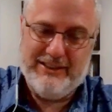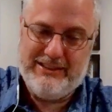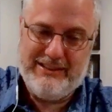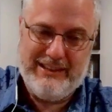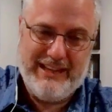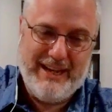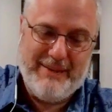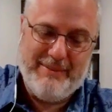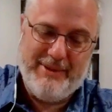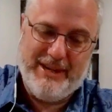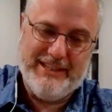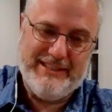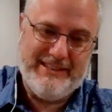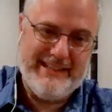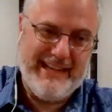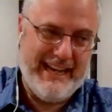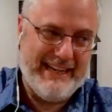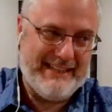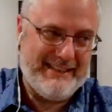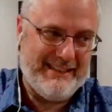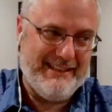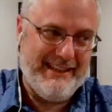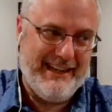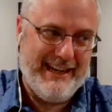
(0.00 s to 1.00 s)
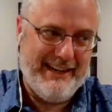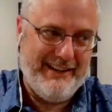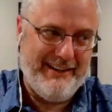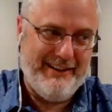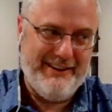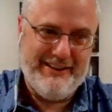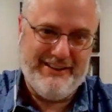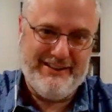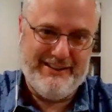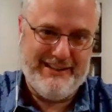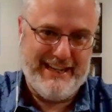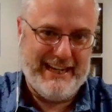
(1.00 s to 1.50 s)
slam on Zack Snyder.
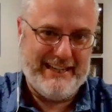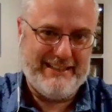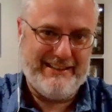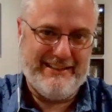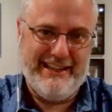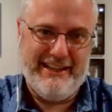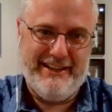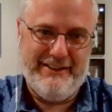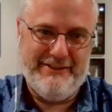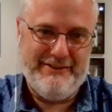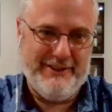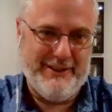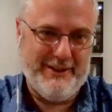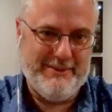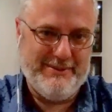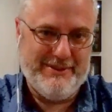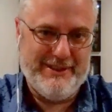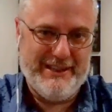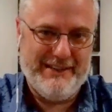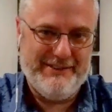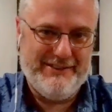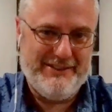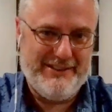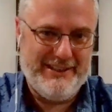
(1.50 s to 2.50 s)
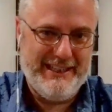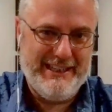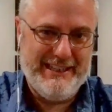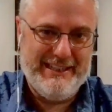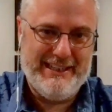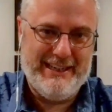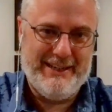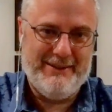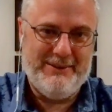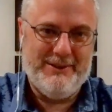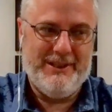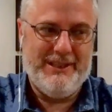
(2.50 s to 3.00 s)
There's Zack Snyder films that I've seen that
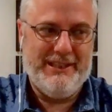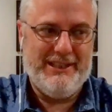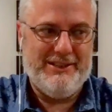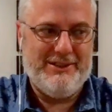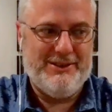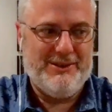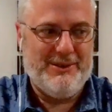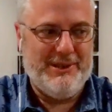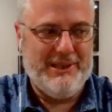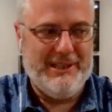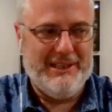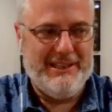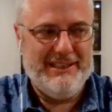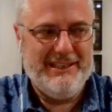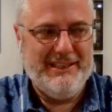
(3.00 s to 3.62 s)
I really enjoyed,